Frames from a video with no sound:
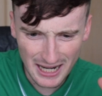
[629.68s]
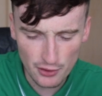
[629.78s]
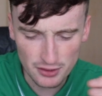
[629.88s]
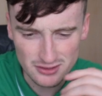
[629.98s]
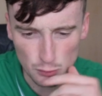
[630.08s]

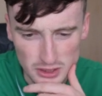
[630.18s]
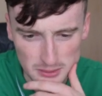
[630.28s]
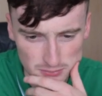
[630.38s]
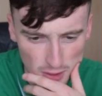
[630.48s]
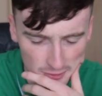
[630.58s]
areas that we can
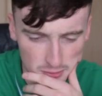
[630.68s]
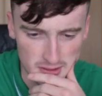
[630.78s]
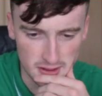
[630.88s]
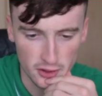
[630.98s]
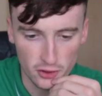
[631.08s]
possibly
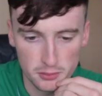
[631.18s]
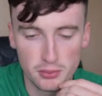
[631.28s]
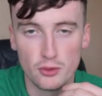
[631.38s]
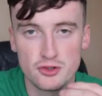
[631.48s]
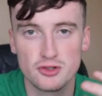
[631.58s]
hurt
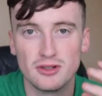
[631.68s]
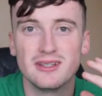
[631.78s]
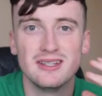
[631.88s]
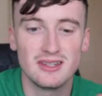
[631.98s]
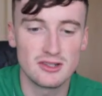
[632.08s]
Portugal
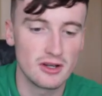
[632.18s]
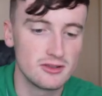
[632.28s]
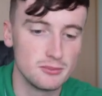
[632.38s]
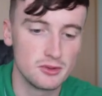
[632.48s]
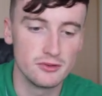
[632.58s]
is
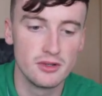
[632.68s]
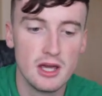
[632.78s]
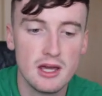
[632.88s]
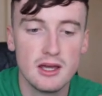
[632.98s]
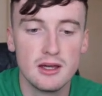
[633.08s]
interesting, because
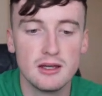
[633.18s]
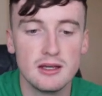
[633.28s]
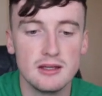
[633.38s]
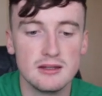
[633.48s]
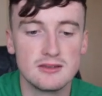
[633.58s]

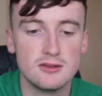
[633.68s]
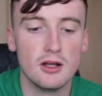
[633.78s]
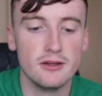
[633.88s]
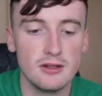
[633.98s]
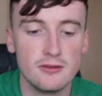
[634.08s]
it's
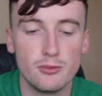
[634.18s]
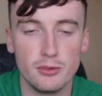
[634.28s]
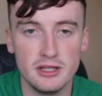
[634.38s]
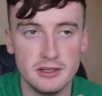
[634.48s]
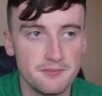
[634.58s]
not as if
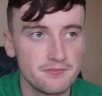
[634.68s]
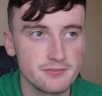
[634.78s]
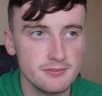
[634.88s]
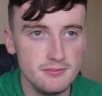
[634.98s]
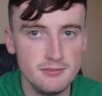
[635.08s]
we
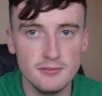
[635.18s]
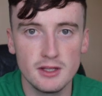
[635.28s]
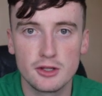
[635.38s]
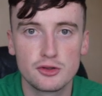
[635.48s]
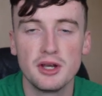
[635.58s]

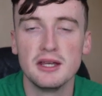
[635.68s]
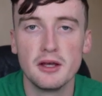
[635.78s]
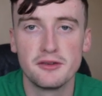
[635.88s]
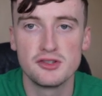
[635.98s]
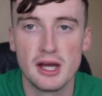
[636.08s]
are creating
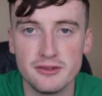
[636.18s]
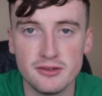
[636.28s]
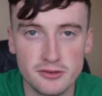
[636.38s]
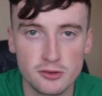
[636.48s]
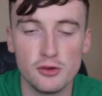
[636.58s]
lots of chances
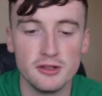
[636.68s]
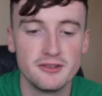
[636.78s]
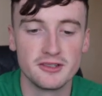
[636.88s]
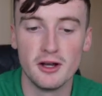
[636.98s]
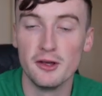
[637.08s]
and scoring lots
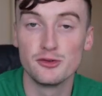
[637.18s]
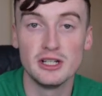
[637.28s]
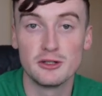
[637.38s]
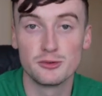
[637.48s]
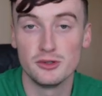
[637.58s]
of goals, really,
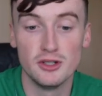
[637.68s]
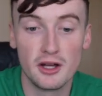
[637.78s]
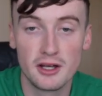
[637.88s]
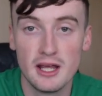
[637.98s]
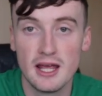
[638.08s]
because we're
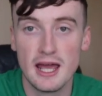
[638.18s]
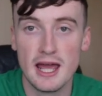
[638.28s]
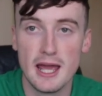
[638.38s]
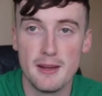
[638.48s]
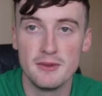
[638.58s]
not.
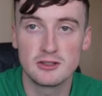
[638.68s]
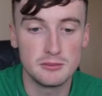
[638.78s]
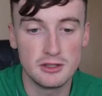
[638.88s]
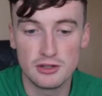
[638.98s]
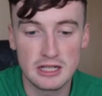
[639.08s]
It's going to
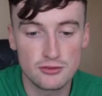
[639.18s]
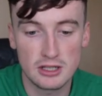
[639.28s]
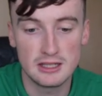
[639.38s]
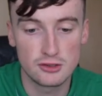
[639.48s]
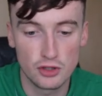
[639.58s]
be really
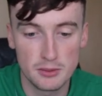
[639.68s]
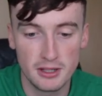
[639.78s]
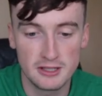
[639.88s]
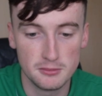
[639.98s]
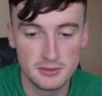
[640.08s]
tricky to try and
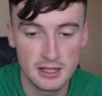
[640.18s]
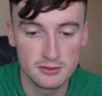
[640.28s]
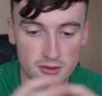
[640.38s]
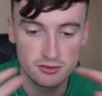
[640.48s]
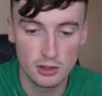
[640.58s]
break them down.
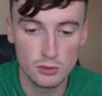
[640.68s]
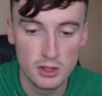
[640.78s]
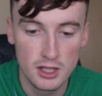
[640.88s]
They're so